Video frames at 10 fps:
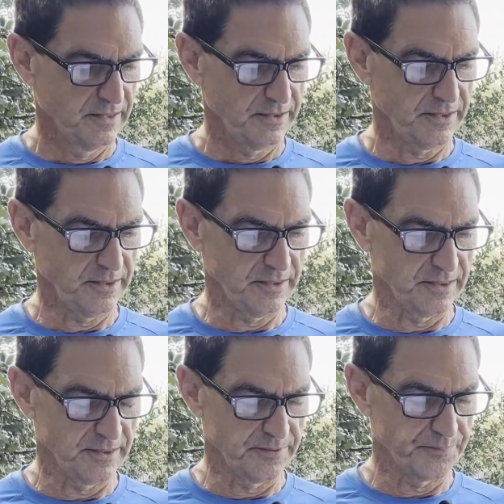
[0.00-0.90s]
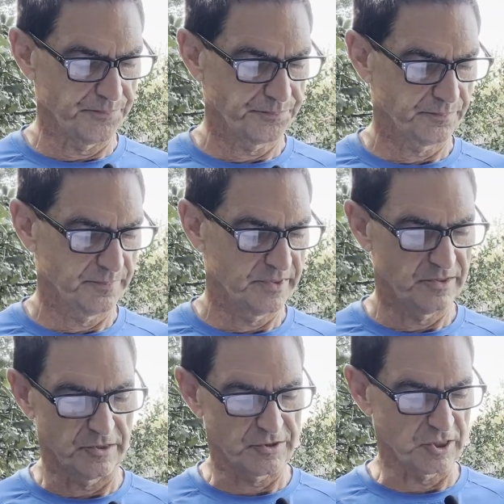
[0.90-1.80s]
I
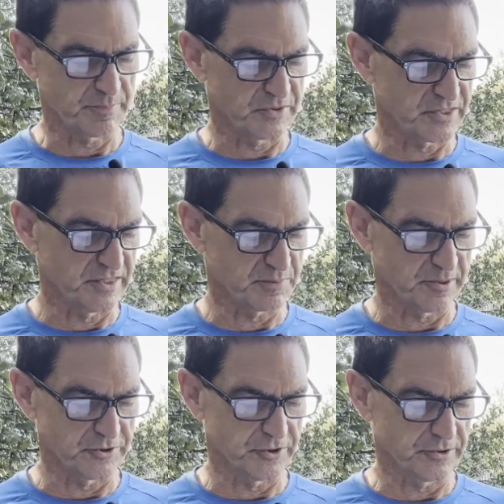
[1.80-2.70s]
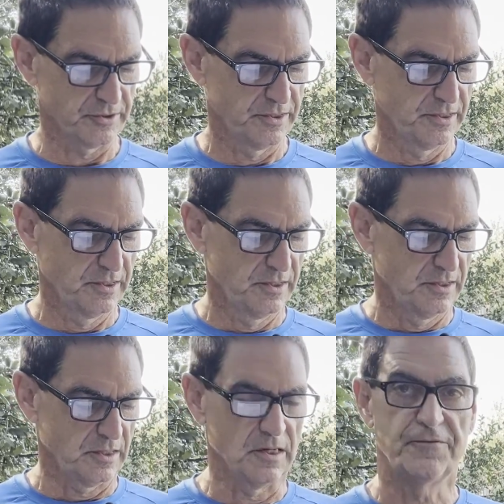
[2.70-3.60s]
already talked about science project.
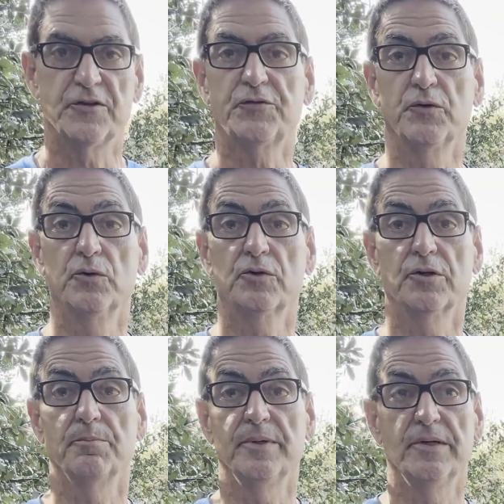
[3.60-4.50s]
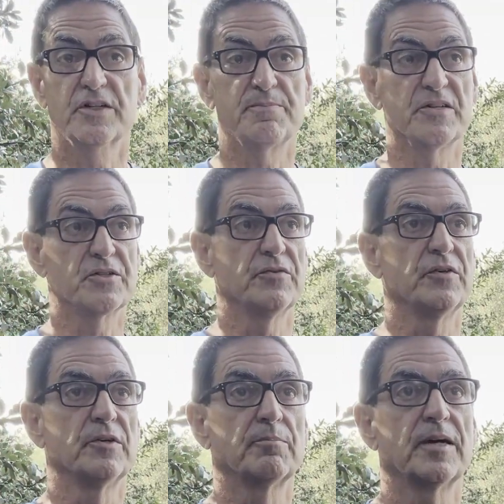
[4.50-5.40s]
Fish food can be expensive.
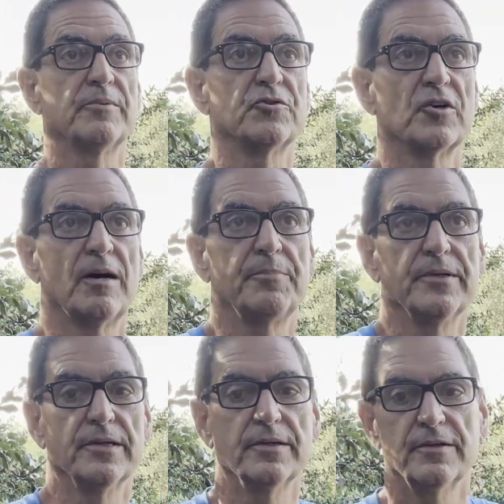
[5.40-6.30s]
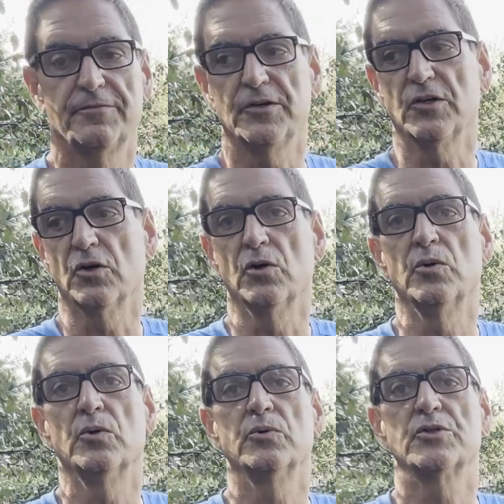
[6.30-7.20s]
I'm probably dropping, if you can
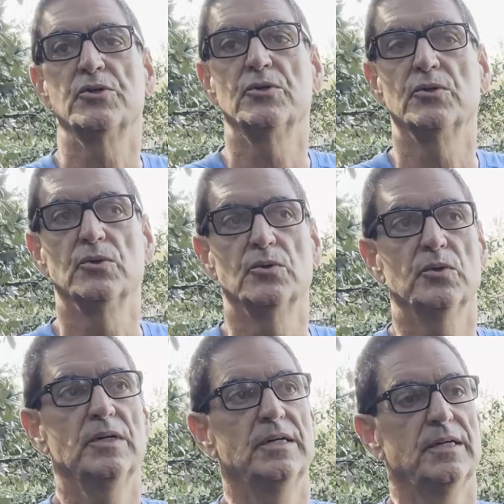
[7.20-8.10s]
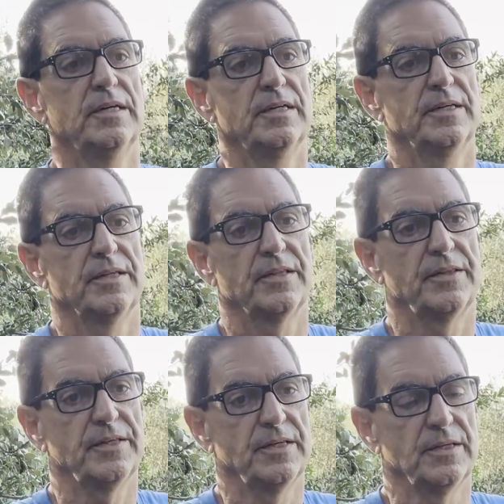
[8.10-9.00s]
go to
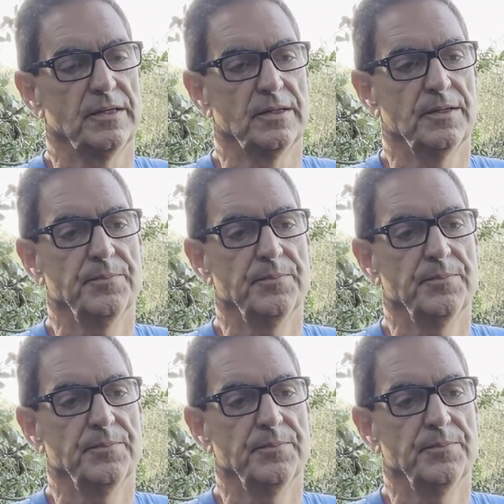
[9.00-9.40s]
the